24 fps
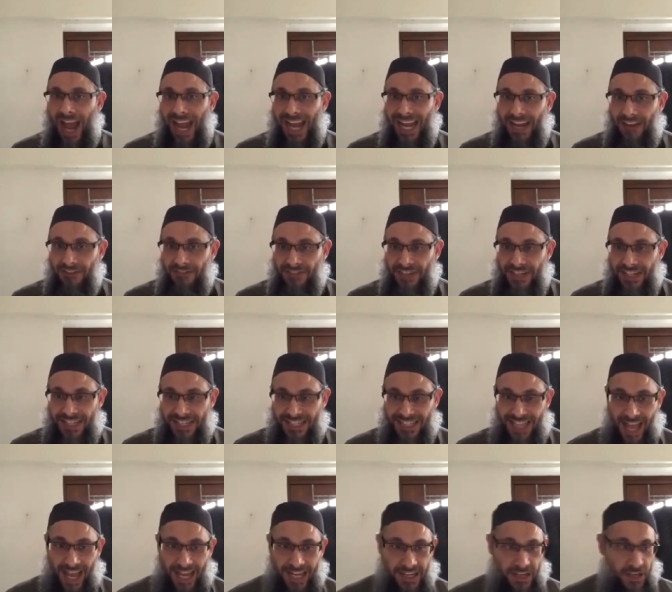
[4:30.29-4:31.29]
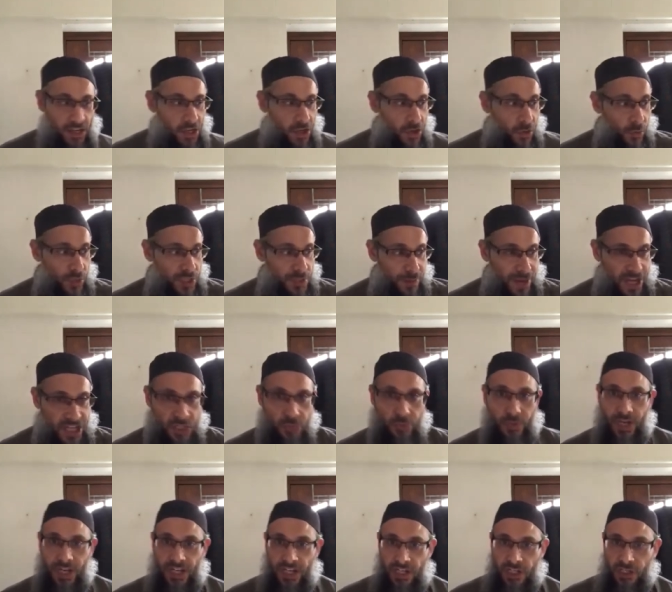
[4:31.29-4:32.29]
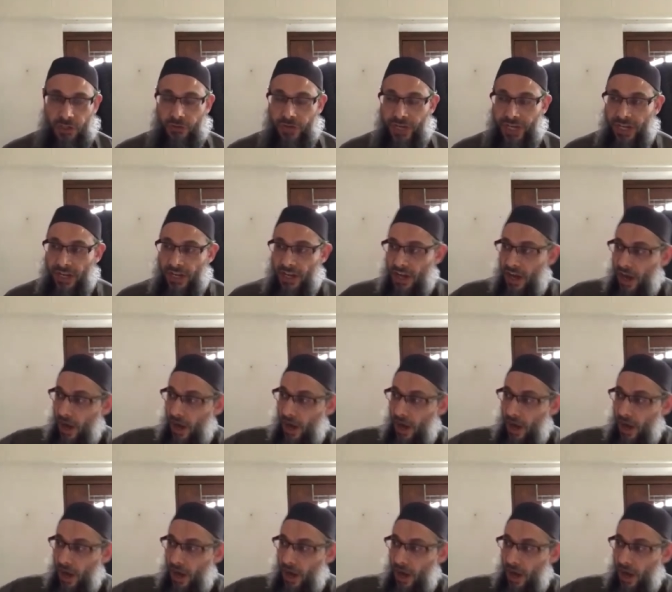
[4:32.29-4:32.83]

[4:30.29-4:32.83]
I have to decide which patient we're going to treat